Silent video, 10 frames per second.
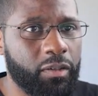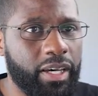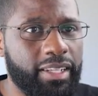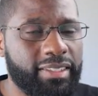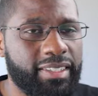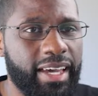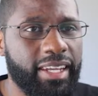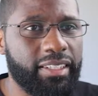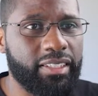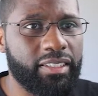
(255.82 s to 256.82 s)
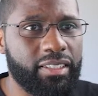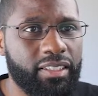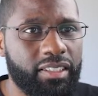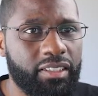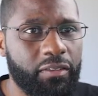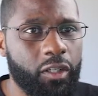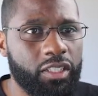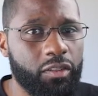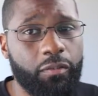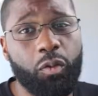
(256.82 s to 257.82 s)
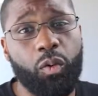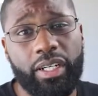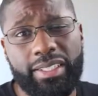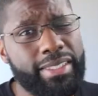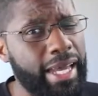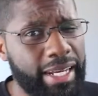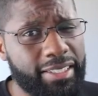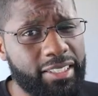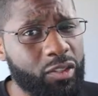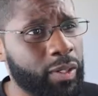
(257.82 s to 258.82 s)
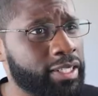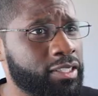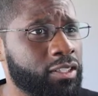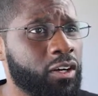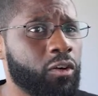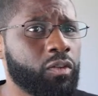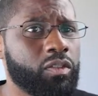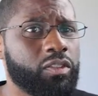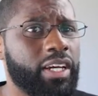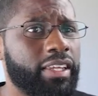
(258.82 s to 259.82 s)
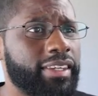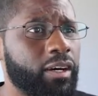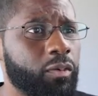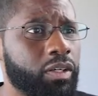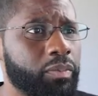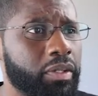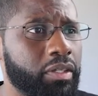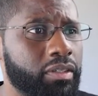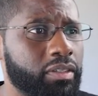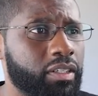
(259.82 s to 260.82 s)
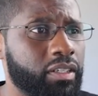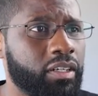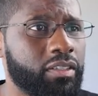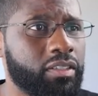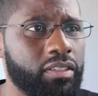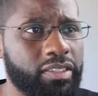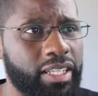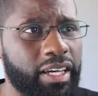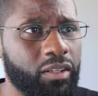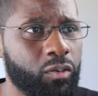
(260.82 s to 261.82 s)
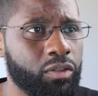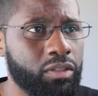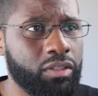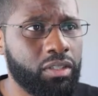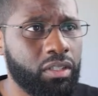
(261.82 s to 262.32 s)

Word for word: got a static. So if you want the static situation to go, you got that one up here, another static one.